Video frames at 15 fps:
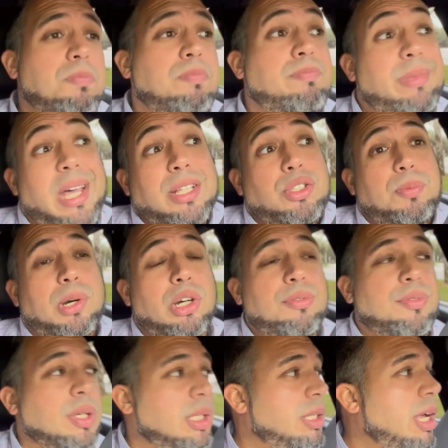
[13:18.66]
that's
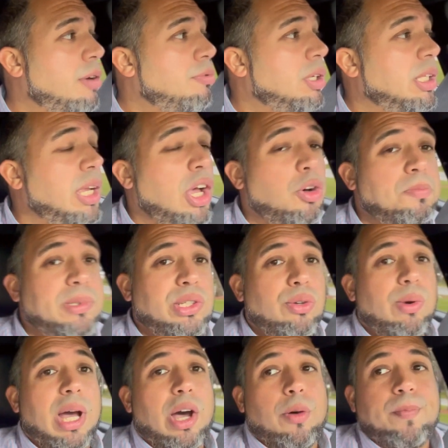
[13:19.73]
perfect. That really helps
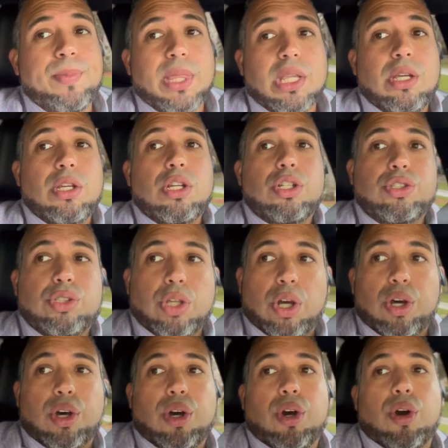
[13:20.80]
you out.
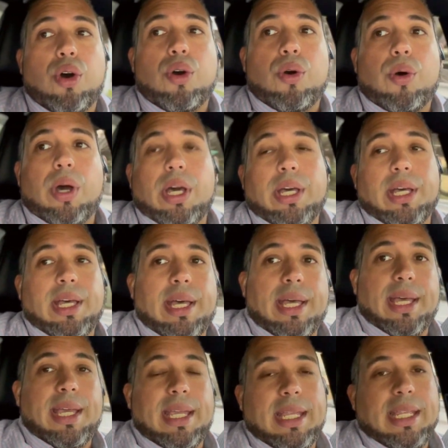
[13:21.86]
So
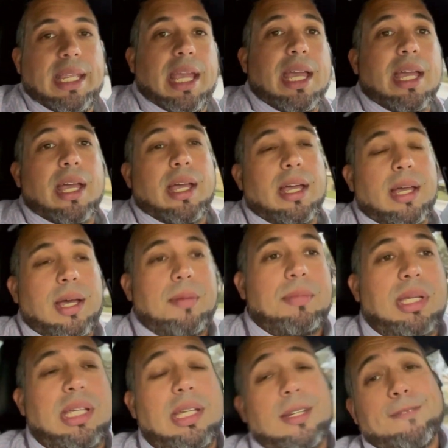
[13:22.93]
yeah, I
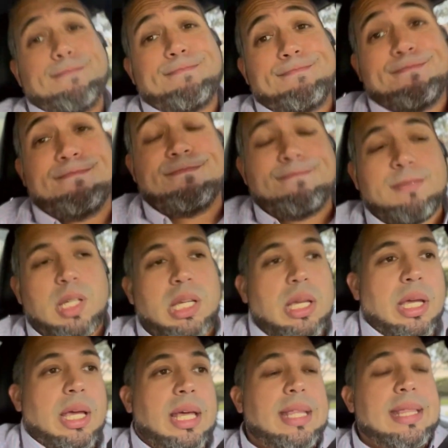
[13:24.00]
mean,
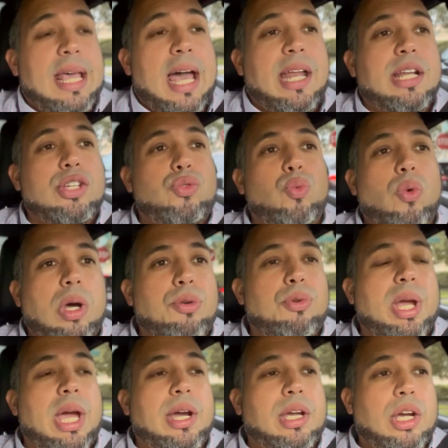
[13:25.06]
that is one
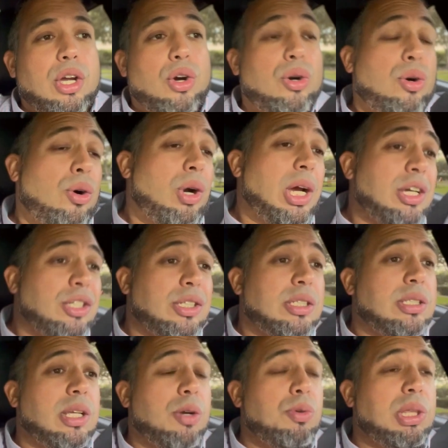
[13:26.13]
way I could go, or I could
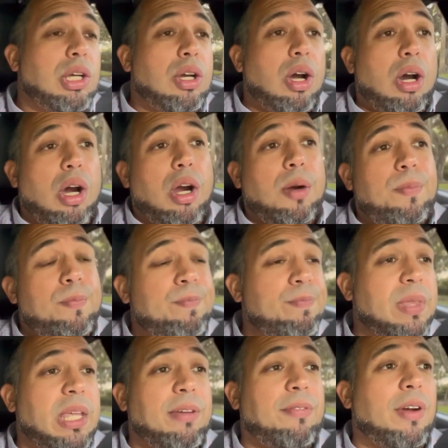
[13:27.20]
just stay with the car.
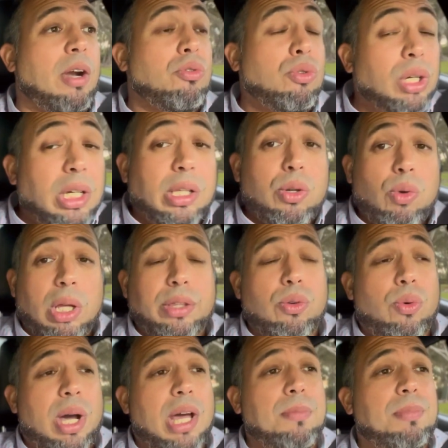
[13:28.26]
If I really want the
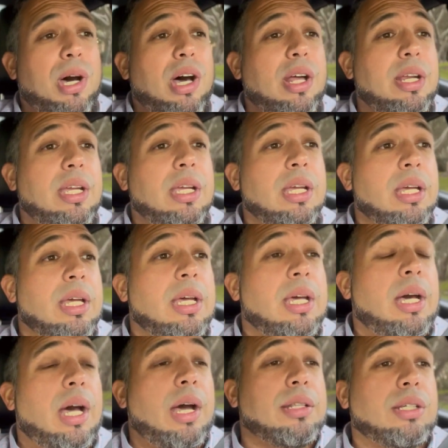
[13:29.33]
wide body,
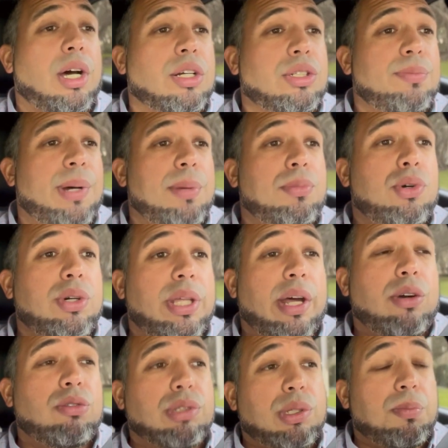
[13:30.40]
I talk to my boy
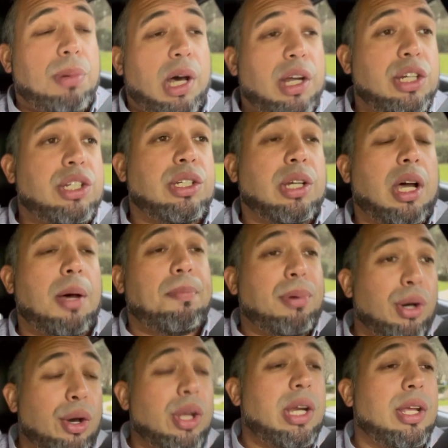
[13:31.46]
that owns a body shop,
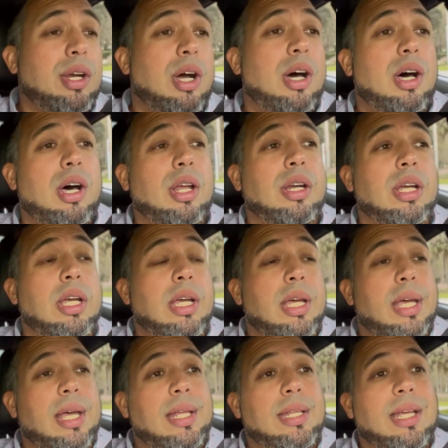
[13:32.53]
put it on,
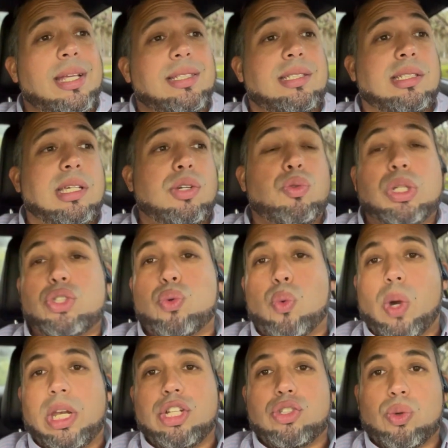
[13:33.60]
and then see what
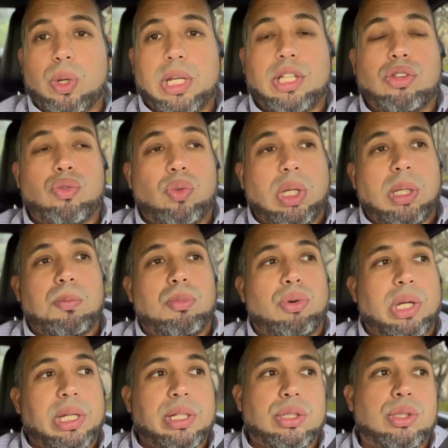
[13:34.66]
2023
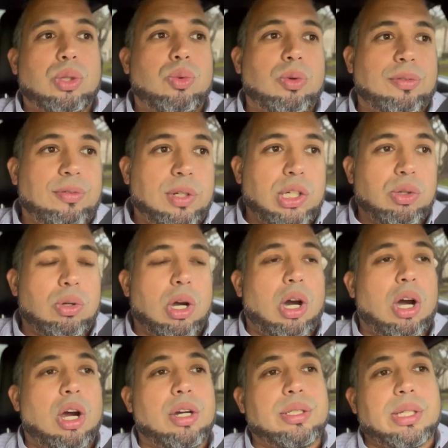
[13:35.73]
brings with new
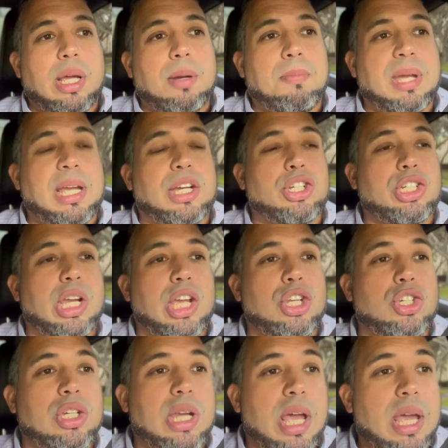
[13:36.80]
cars and make a
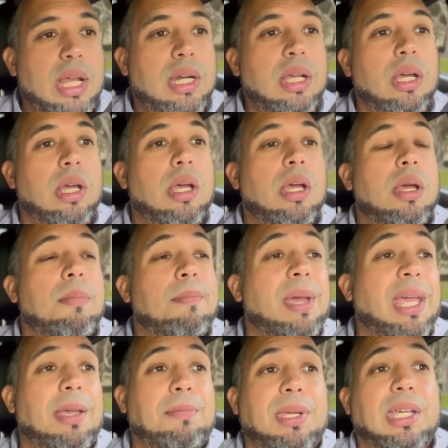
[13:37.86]
change then.
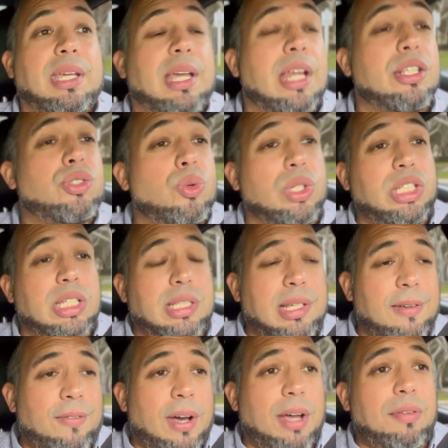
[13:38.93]
Maybe get into a
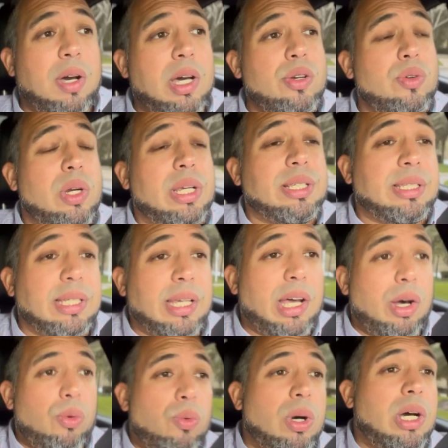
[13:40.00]
GT500, a
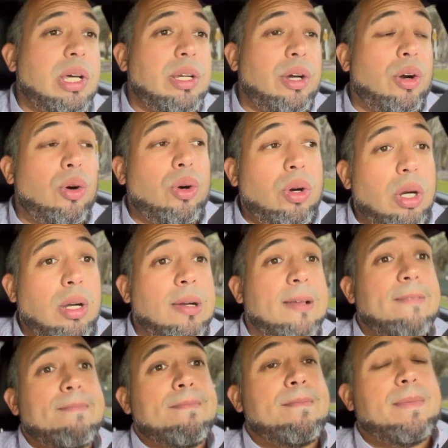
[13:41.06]
ZL1, or
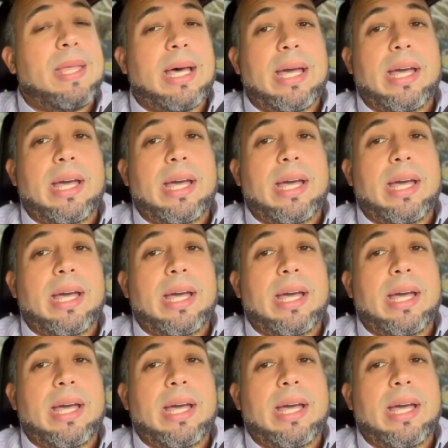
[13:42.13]
a